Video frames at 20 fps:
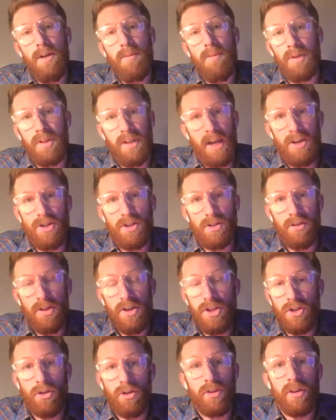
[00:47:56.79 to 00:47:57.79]
potentially
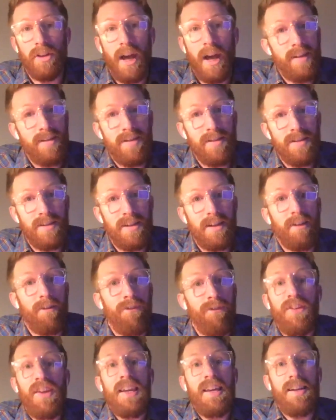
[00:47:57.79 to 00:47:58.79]
certain licensing
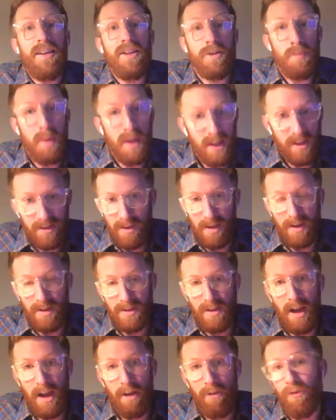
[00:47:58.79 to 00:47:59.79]
fees being set
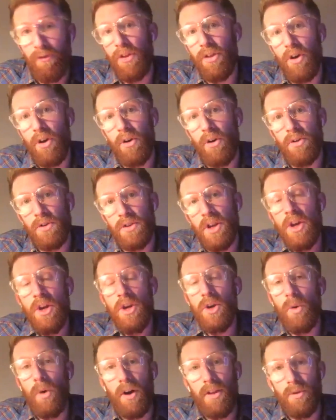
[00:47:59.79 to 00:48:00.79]
aside for those
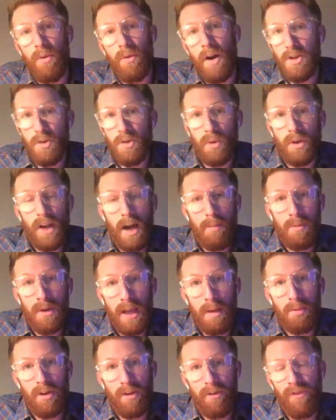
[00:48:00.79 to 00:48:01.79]
who otherwise would not
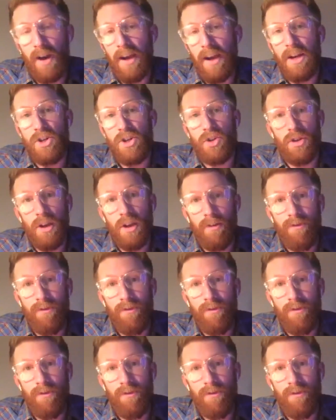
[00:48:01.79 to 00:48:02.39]
be able to financially